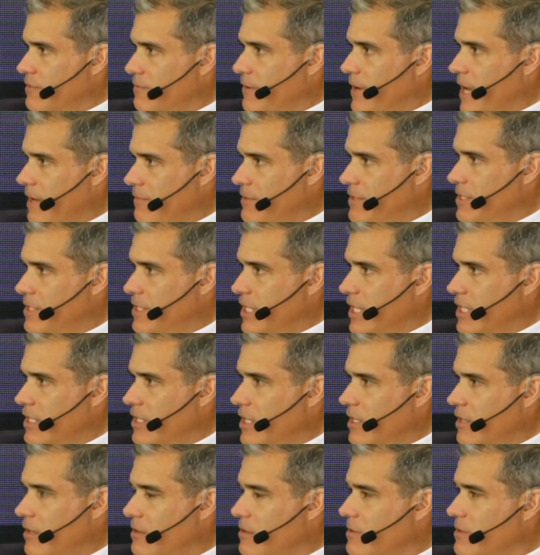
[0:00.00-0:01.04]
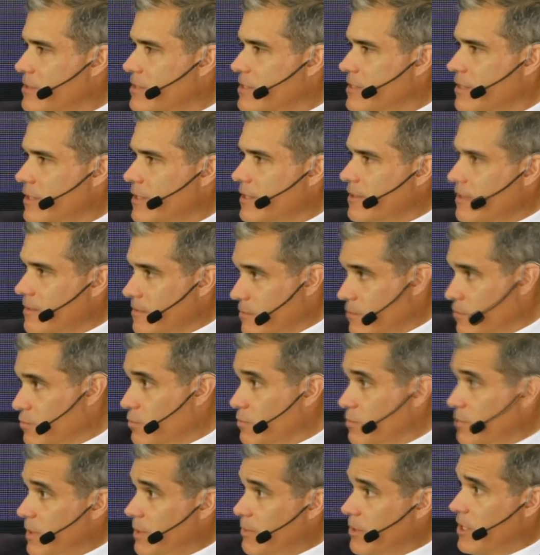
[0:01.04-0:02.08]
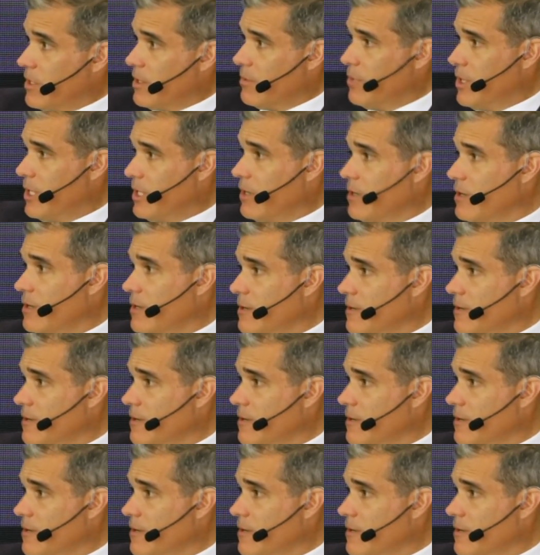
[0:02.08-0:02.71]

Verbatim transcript: five to 10 years? Maybe Kabir?